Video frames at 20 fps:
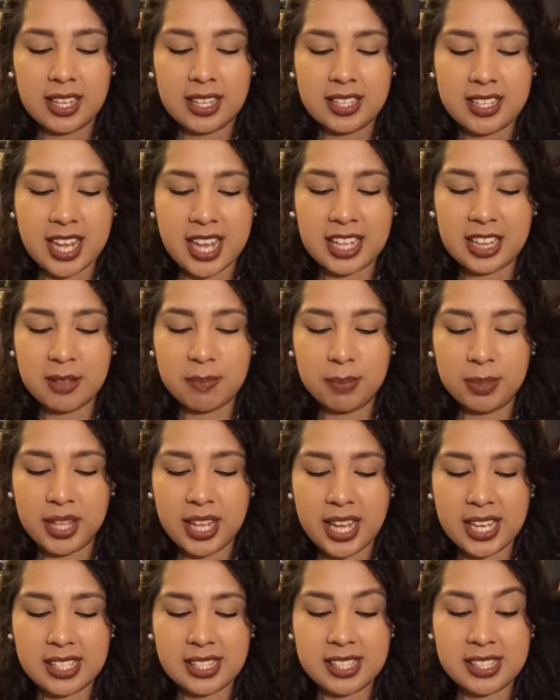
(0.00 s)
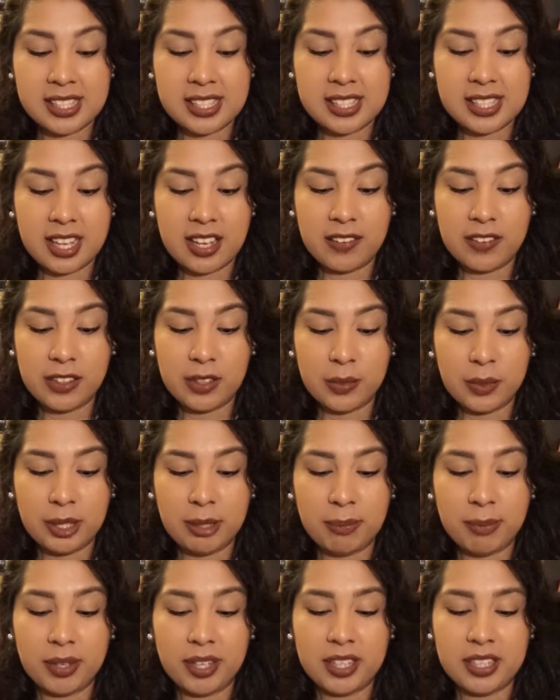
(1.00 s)
take the place of the
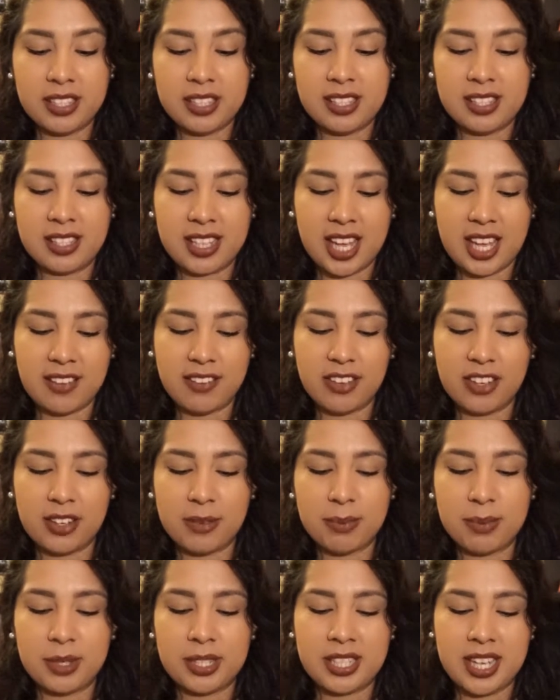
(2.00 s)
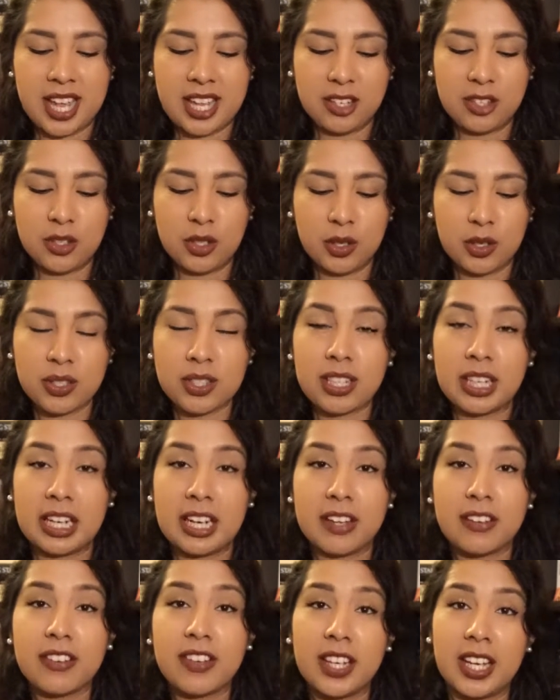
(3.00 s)
Reaper to save your potential
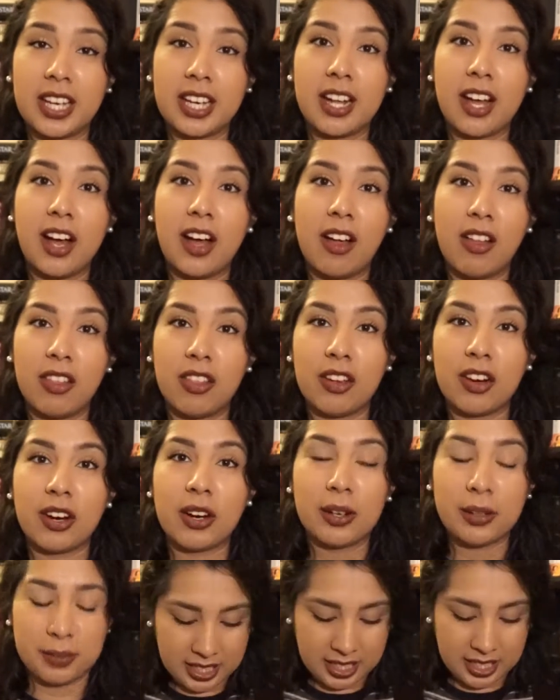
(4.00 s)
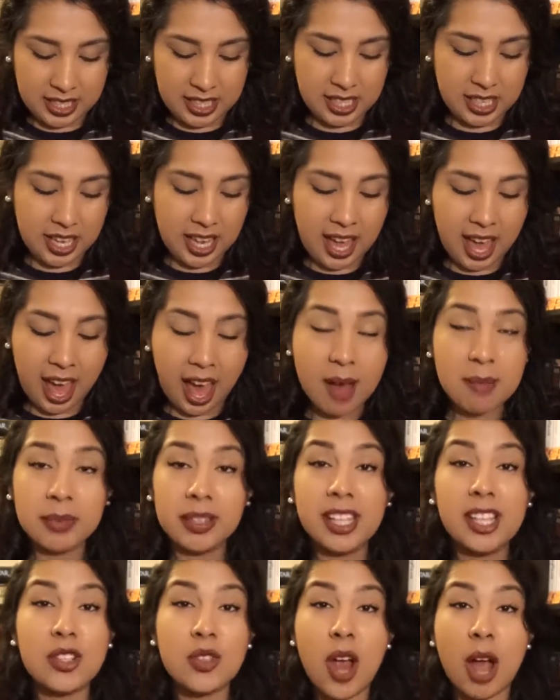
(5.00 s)
significant other? Yeah, I'm
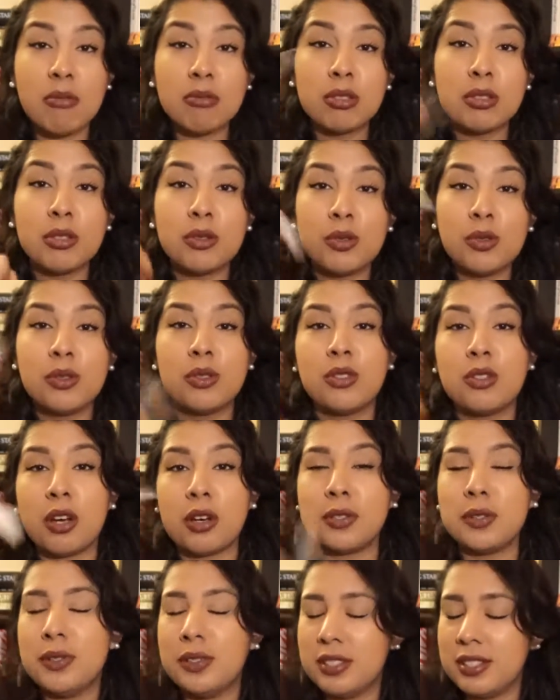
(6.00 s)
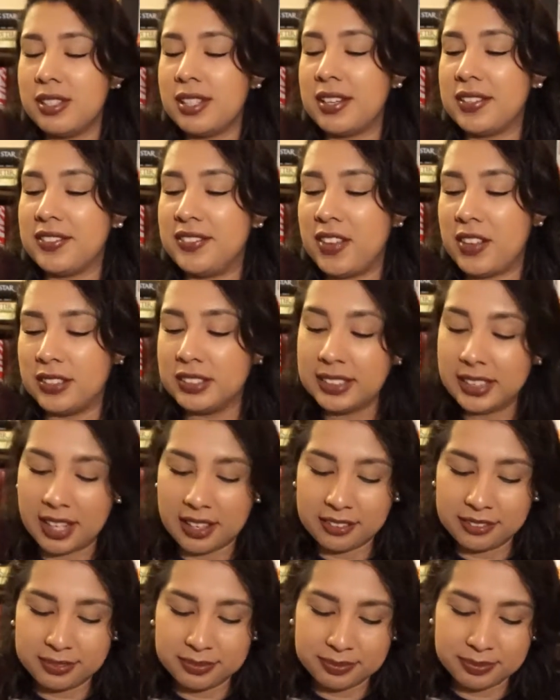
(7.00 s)
gonna travel through stones and fall in
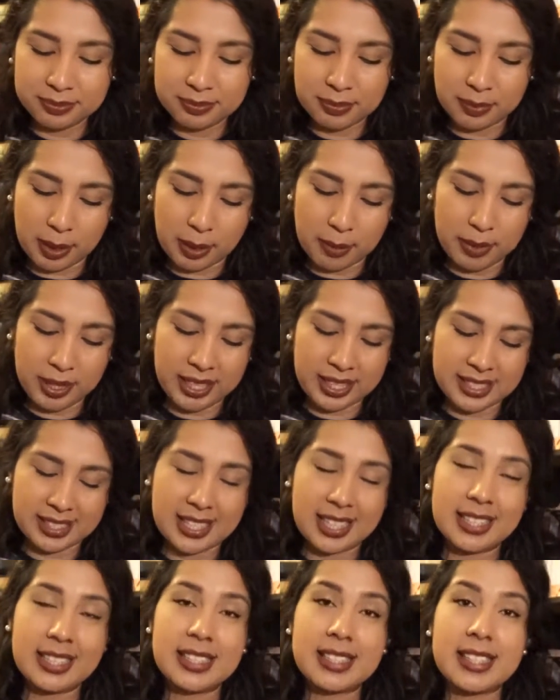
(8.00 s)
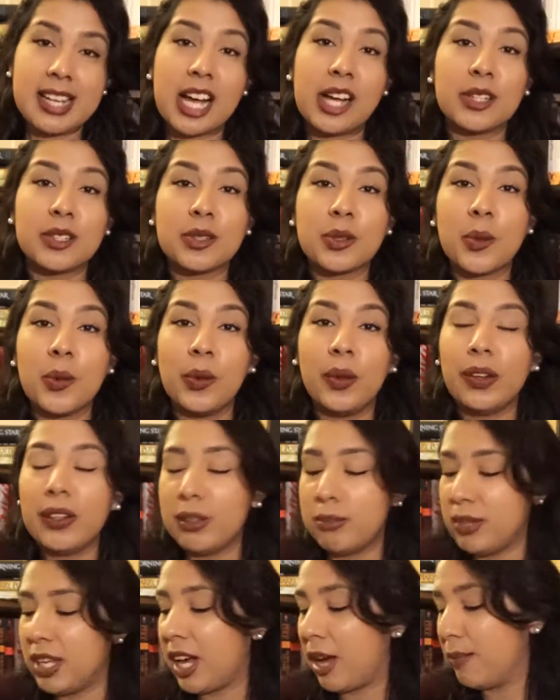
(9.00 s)
love because that sounds cooler
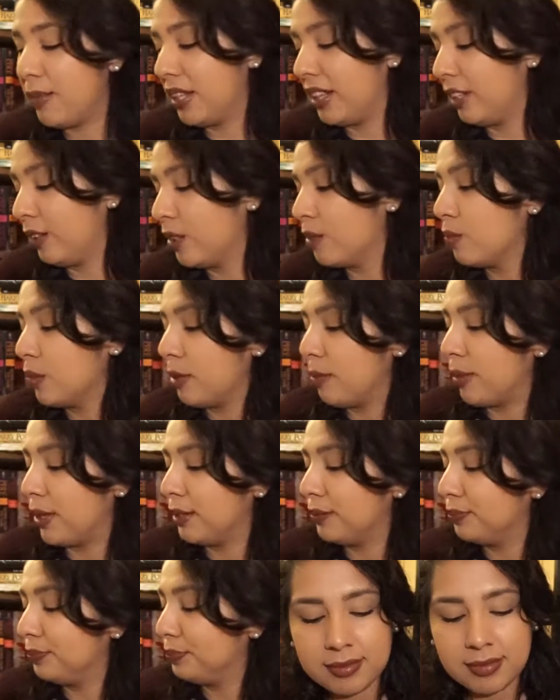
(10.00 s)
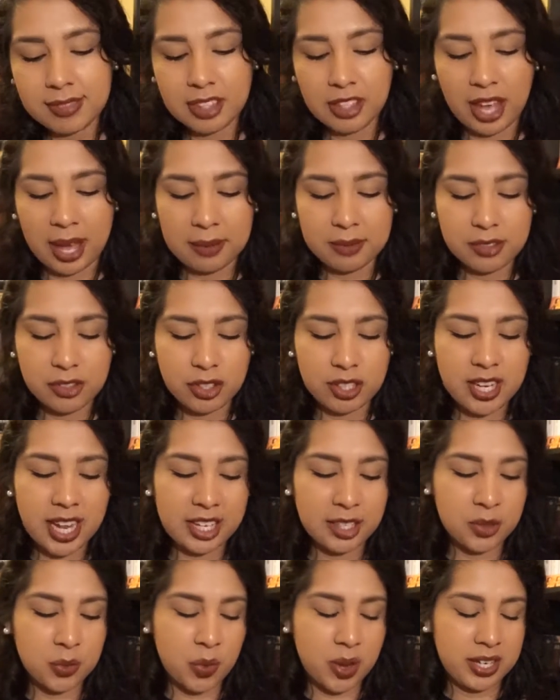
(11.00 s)
than becoming the Grim Reaper. Okay, so the
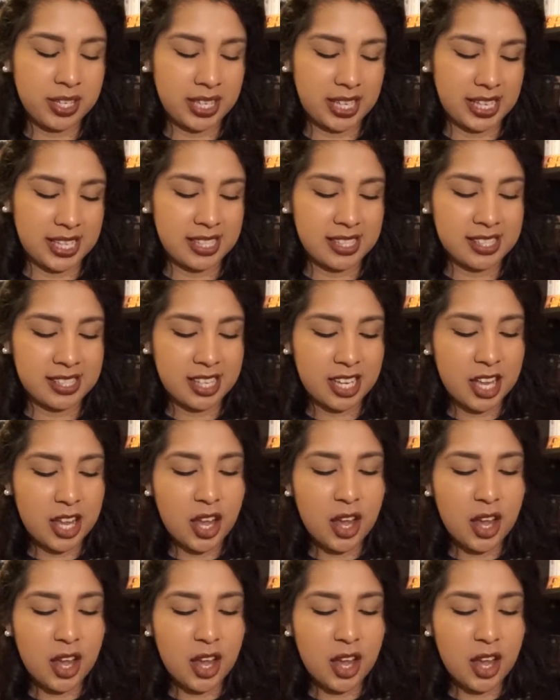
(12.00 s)
next one is,